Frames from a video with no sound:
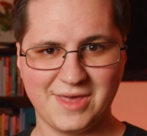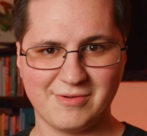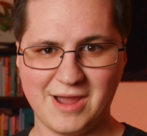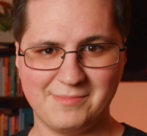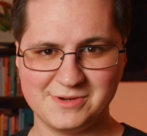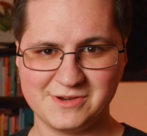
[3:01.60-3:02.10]
other
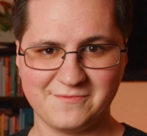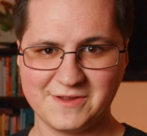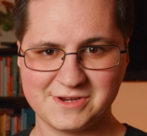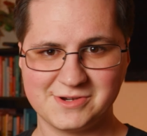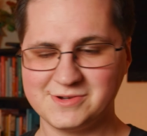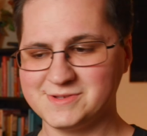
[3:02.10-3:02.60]
Aputure
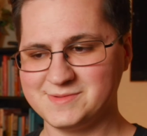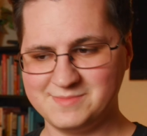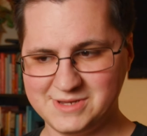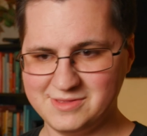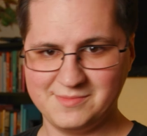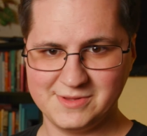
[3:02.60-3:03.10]
fixtures.
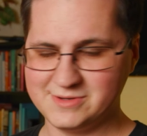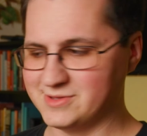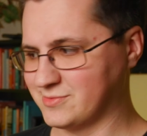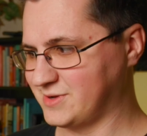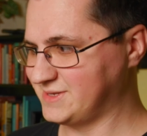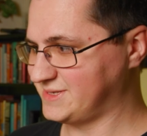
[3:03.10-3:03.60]
Do the
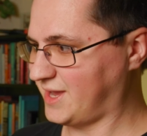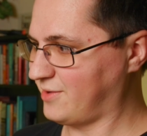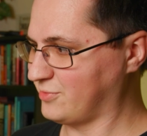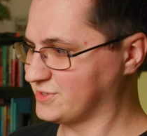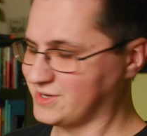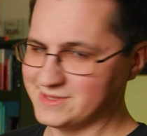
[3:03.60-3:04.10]
Bluetooth
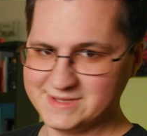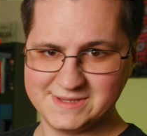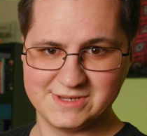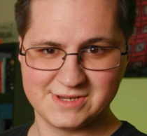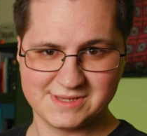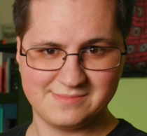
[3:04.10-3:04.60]
reset, which on
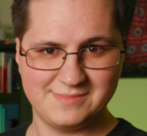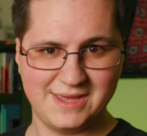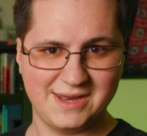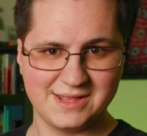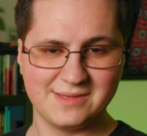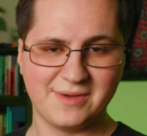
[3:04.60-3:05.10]
this is just
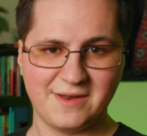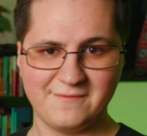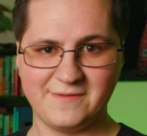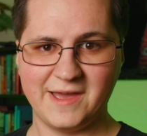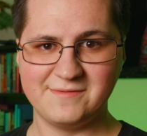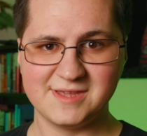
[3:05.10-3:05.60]
hitting the button
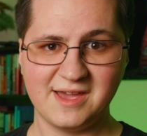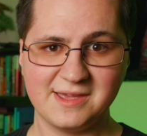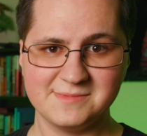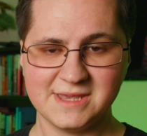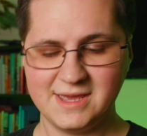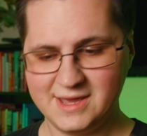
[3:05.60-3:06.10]
5
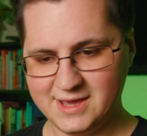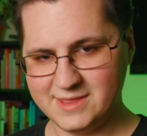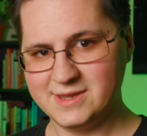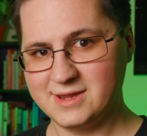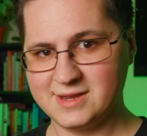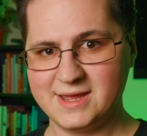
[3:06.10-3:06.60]
times,
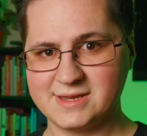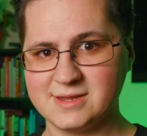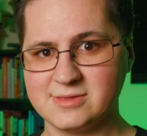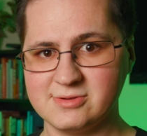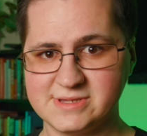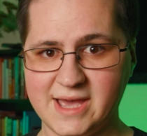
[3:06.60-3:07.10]
and then you connect
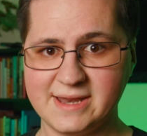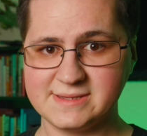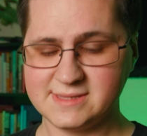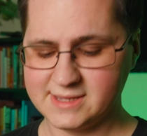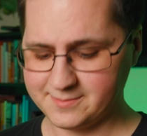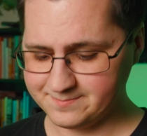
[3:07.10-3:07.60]
it through
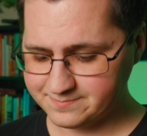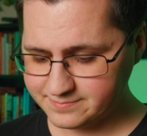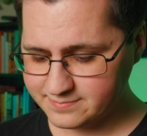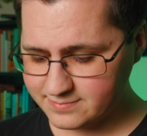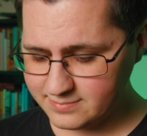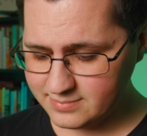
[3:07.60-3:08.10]
Sidus Link.
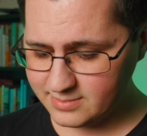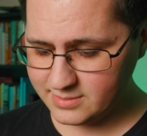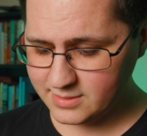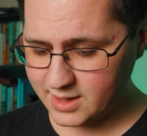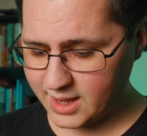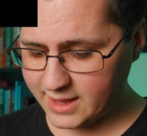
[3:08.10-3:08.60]

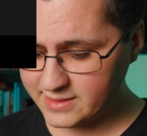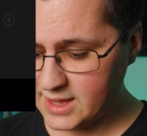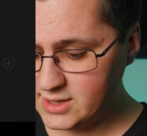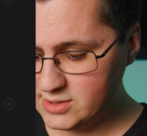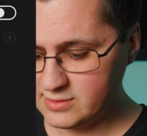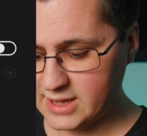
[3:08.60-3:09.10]
And
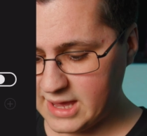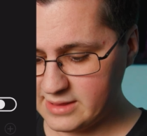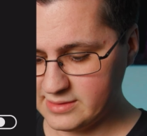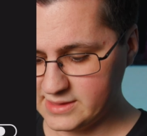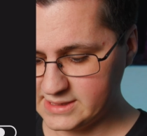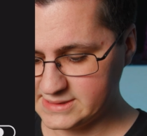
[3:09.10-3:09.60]
then you get
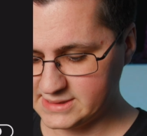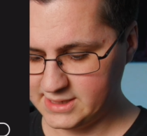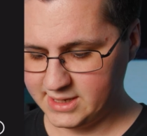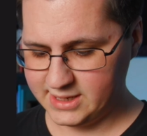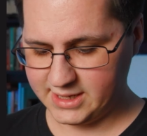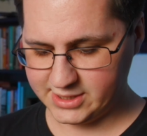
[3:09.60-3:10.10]
this
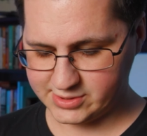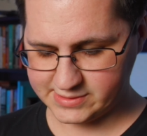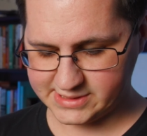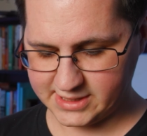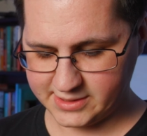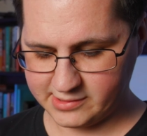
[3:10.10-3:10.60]

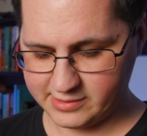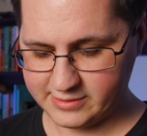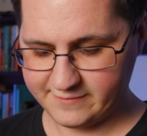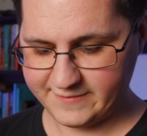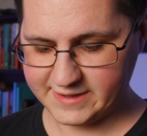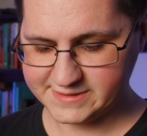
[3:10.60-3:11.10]
interesting little
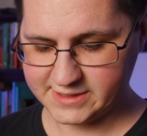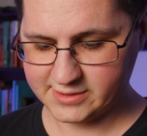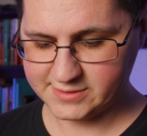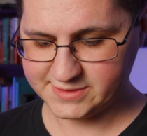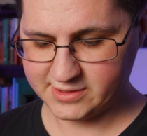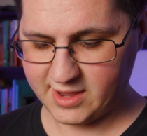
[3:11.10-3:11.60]
interface
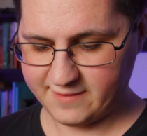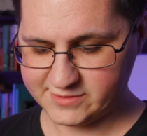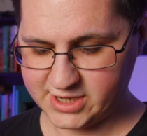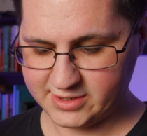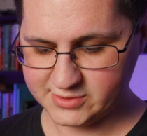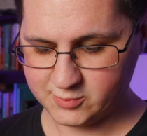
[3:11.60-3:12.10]
here. So you have
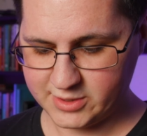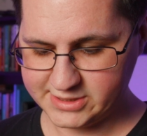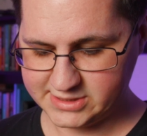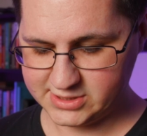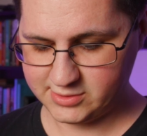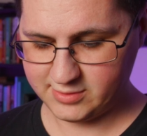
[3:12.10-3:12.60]
channels
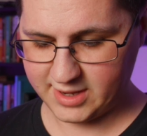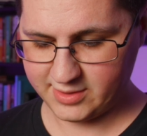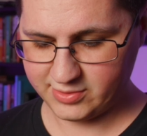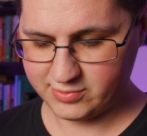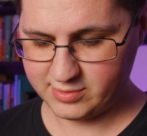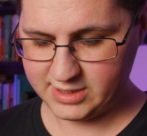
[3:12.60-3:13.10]
1, 2,
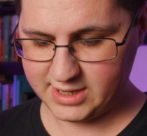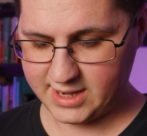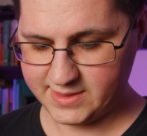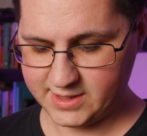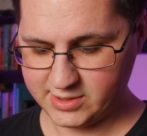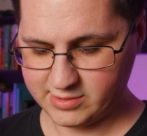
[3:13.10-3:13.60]
and 3,
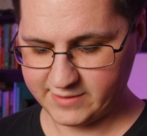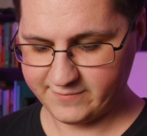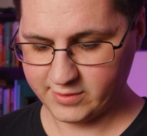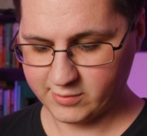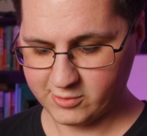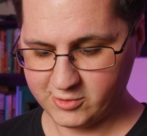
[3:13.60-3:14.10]
and then your
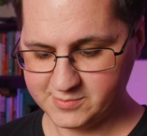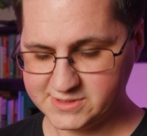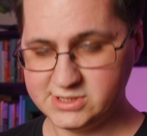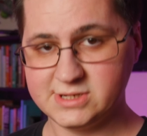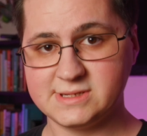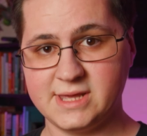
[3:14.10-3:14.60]
different
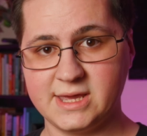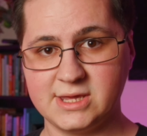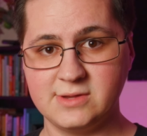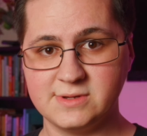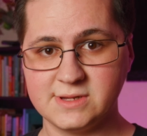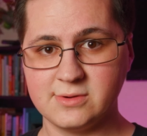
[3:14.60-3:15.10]
groups, just
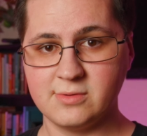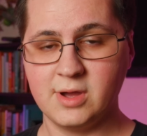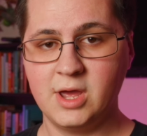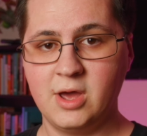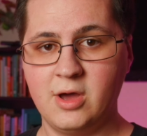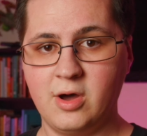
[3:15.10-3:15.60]
like you do
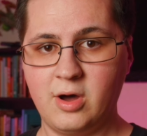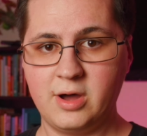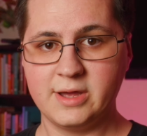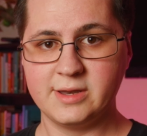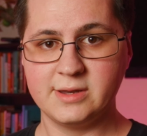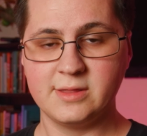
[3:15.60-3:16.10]

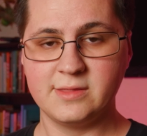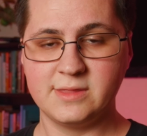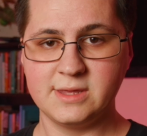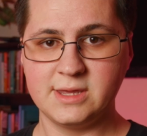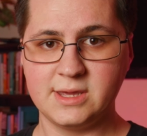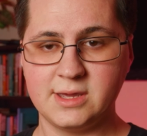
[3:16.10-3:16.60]
on
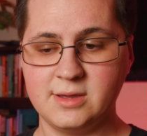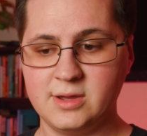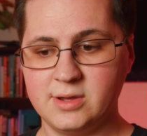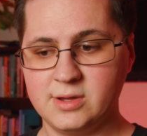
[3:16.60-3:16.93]
the